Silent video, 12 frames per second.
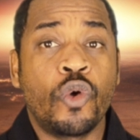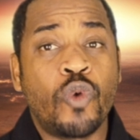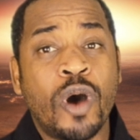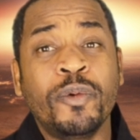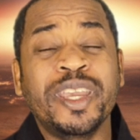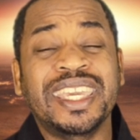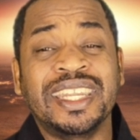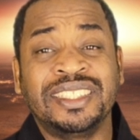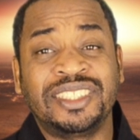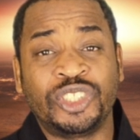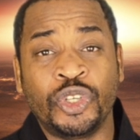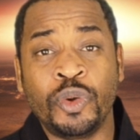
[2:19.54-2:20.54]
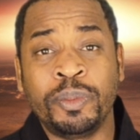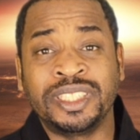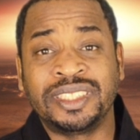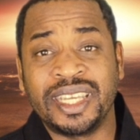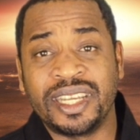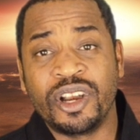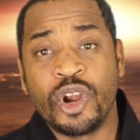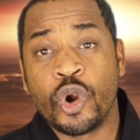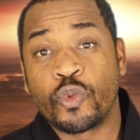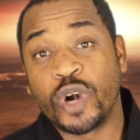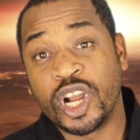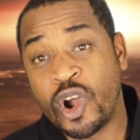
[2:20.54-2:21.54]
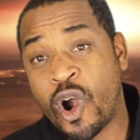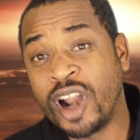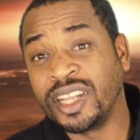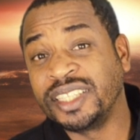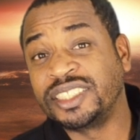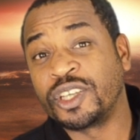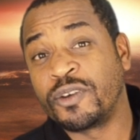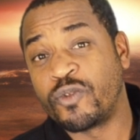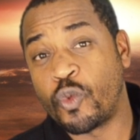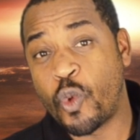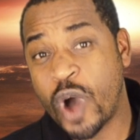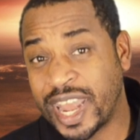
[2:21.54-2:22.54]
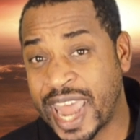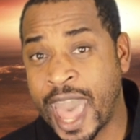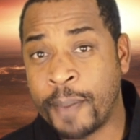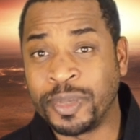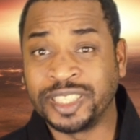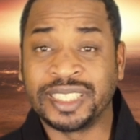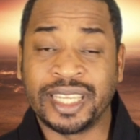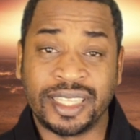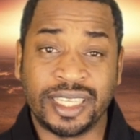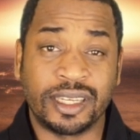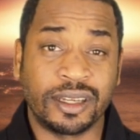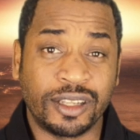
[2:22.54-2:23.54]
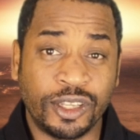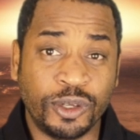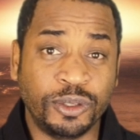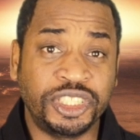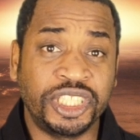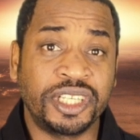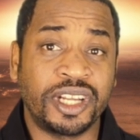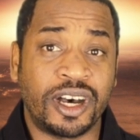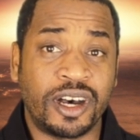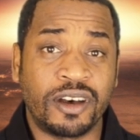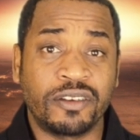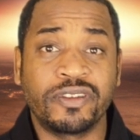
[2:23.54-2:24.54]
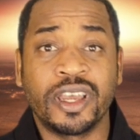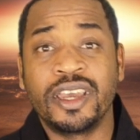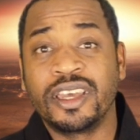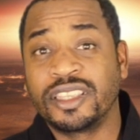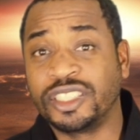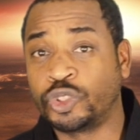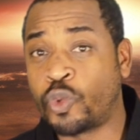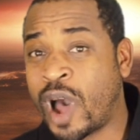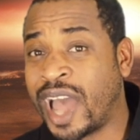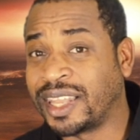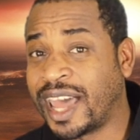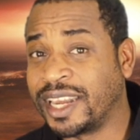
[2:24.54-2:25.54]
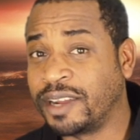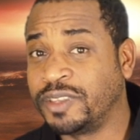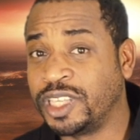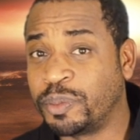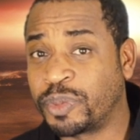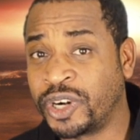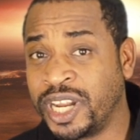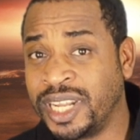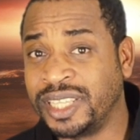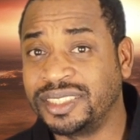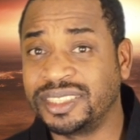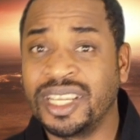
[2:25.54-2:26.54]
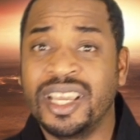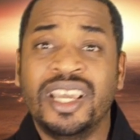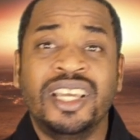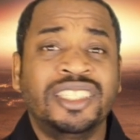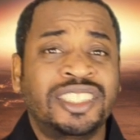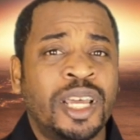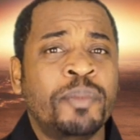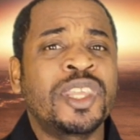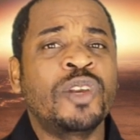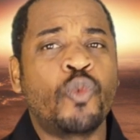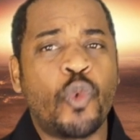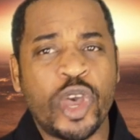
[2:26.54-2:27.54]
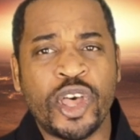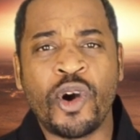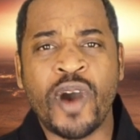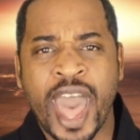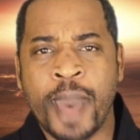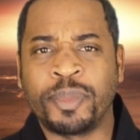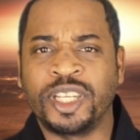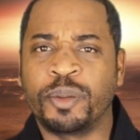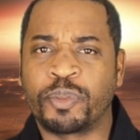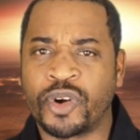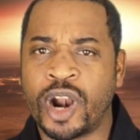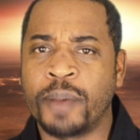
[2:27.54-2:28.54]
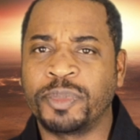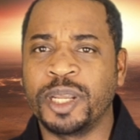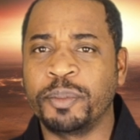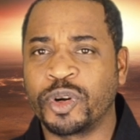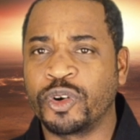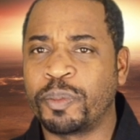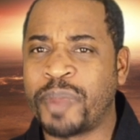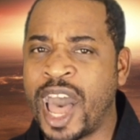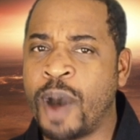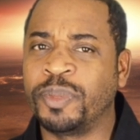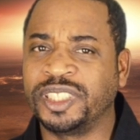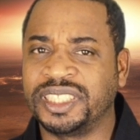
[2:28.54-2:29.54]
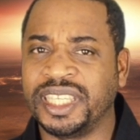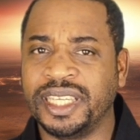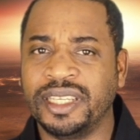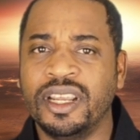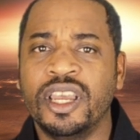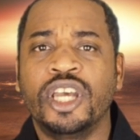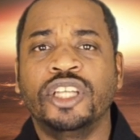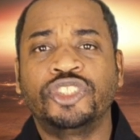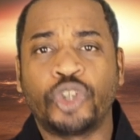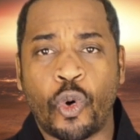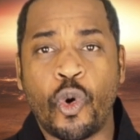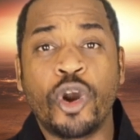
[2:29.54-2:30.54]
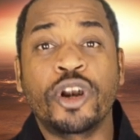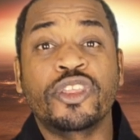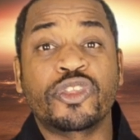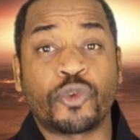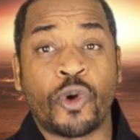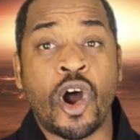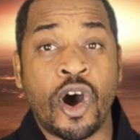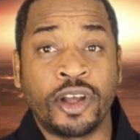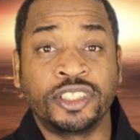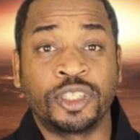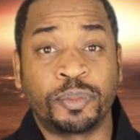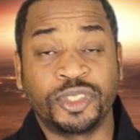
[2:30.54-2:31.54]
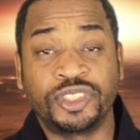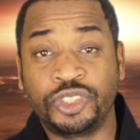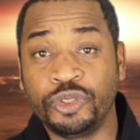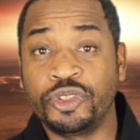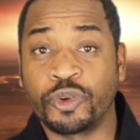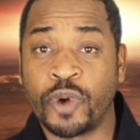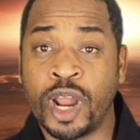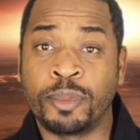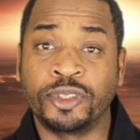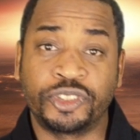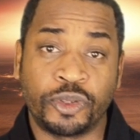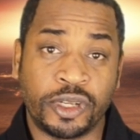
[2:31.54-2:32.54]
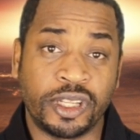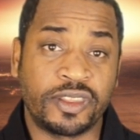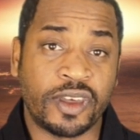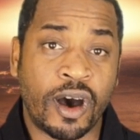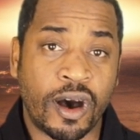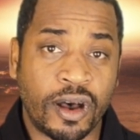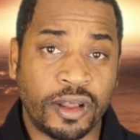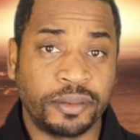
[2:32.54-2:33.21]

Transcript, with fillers: What we can assume is that regardless of what happens at the conclusion of the Twilight of the Apprentice, something will happen to prompt Emperor Palpatine to order Thrawn to pursue the rebels on Lothal.